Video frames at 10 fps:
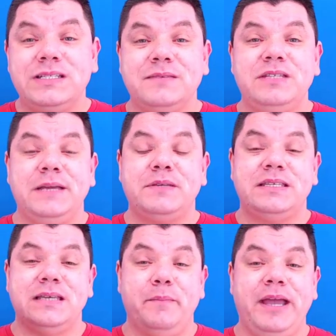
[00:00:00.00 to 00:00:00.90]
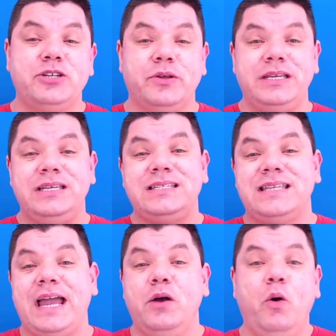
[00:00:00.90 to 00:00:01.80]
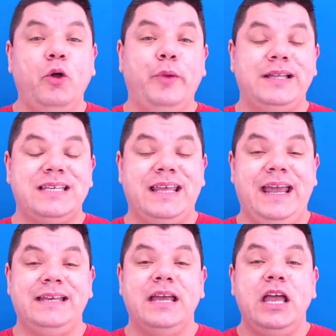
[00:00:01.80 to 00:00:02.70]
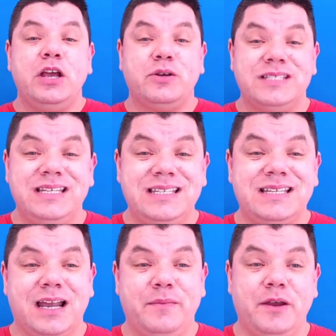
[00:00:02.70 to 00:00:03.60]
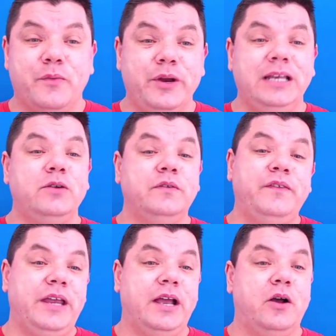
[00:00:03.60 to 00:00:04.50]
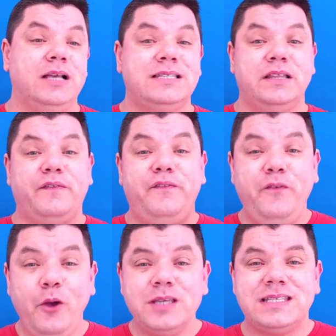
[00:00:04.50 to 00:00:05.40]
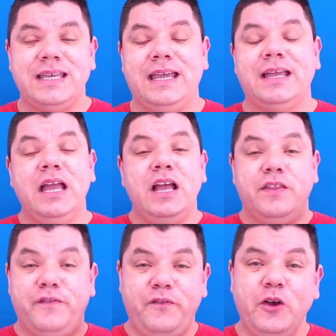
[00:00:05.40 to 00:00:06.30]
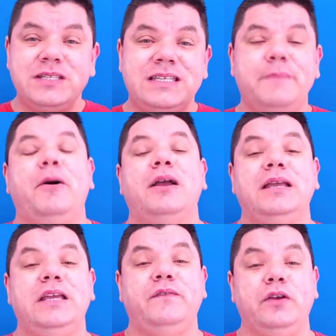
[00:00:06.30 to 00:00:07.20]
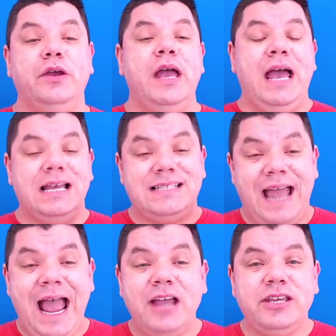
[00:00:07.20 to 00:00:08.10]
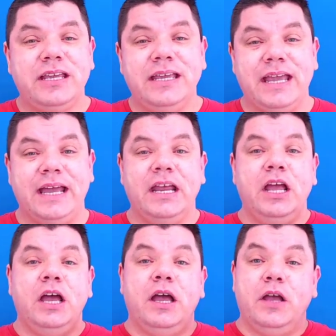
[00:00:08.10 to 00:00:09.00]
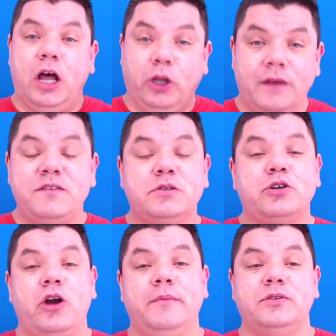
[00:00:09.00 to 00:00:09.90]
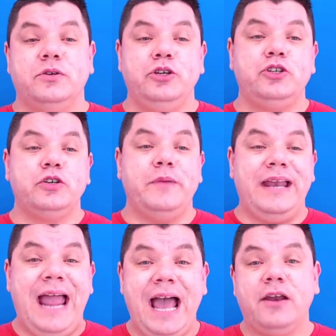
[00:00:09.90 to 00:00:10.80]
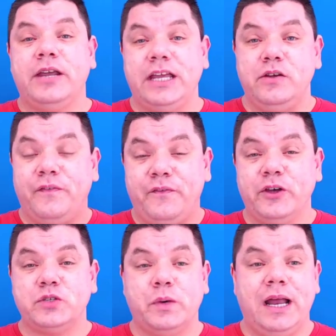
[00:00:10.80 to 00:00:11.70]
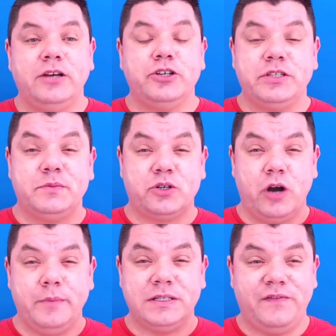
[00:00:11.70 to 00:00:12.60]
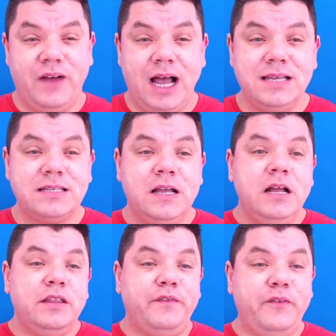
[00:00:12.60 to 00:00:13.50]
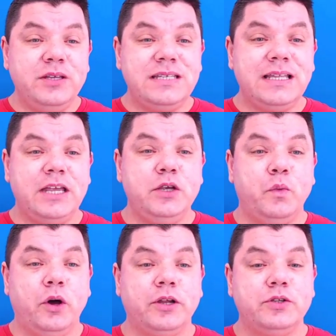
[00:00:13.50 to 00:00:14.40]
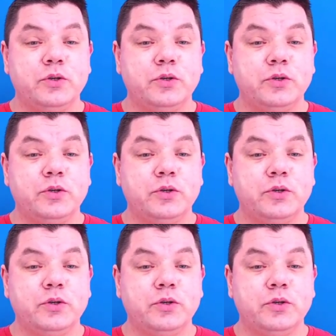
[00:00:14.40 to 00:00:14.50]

awesome tips, so make sure that you stay all the way to the end because this is going to be a really good video, guys. So the first tip I can give you as to how you can get a lot of subscribers on YouTube and how to get your first 100 subscribers fast. The first thing that you want to